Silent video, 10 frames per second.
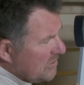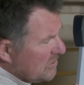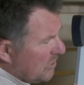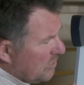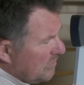
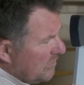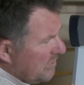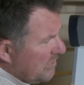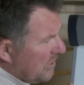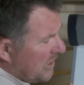So
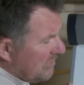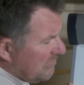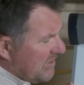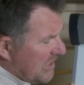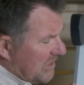you
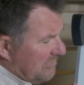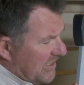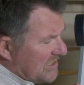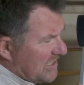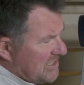can
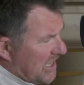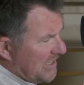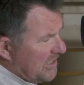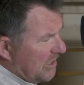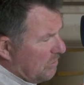envisage
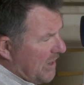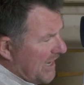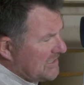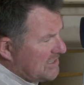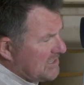that, you know,
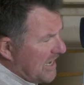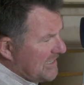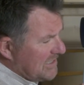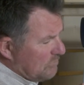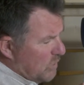
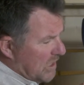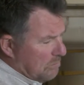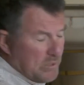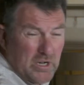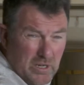exercising will
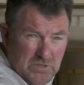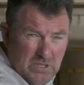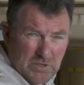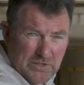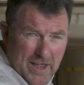burn up
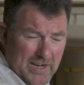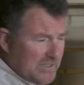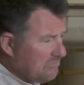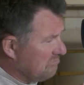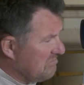some
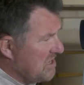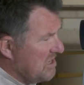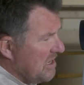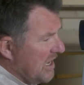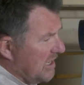adrenaline.
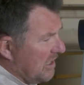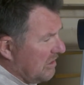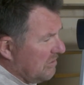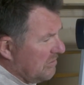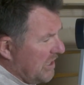
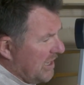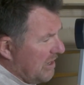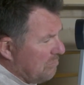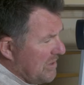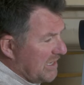It'll
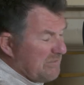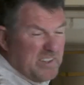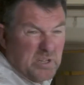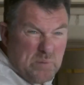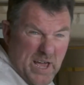make you
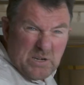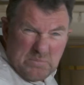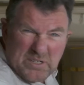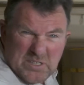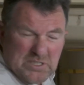feel better
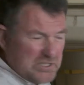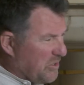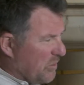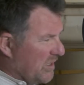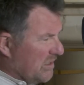because you're
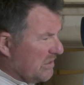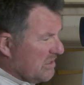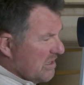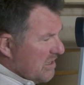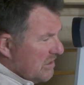doing it.
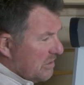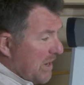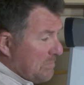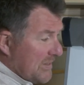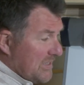There
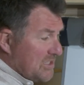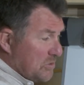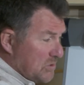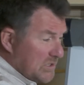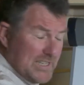might be the
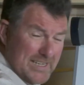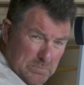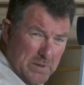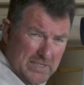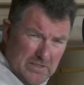social
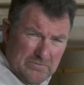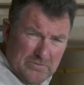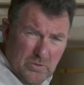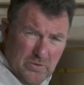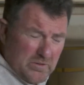aspect of
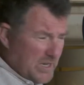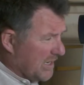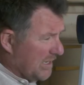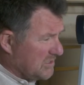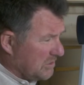doing
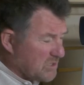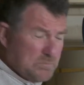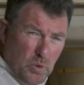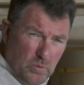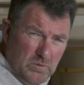some
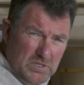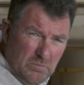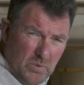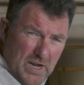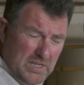sport with
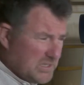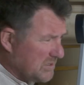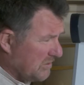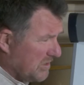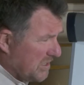someone else.
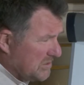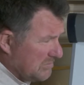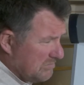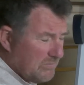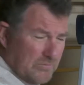So
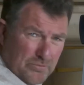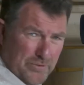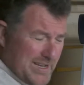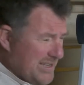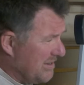there's
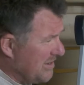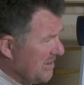3.